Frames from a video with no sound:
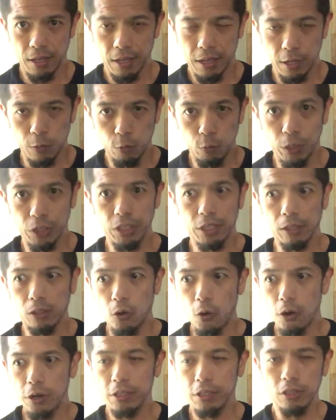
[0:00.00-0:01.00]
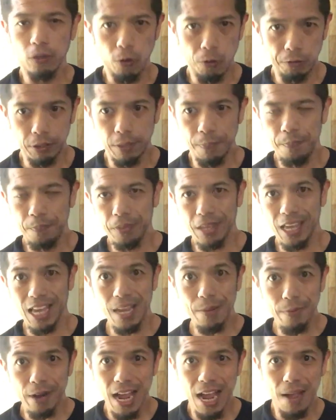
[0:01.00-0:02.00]
in which the Lord told
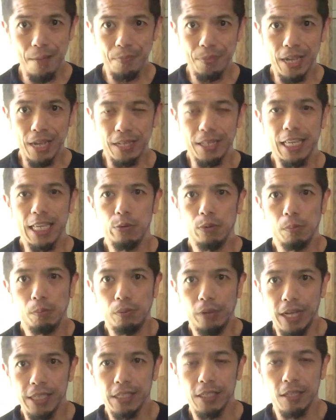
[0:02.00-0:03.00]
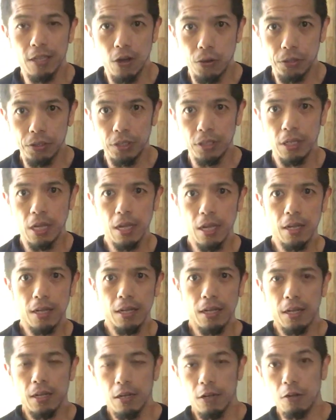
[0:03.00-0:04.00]
Abraham that he will bless those
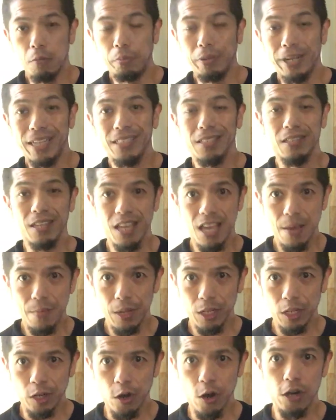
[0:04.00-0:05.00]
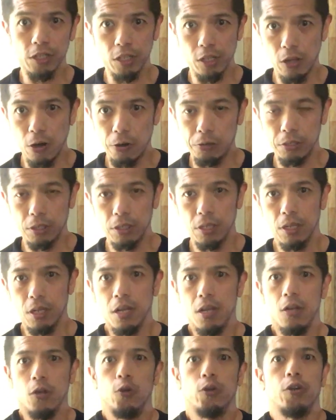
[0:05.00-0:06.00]
who blesses him and curse those
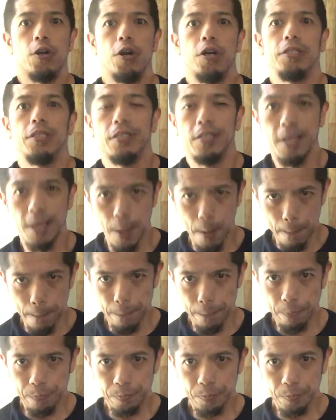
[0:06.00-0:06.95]
who curses him.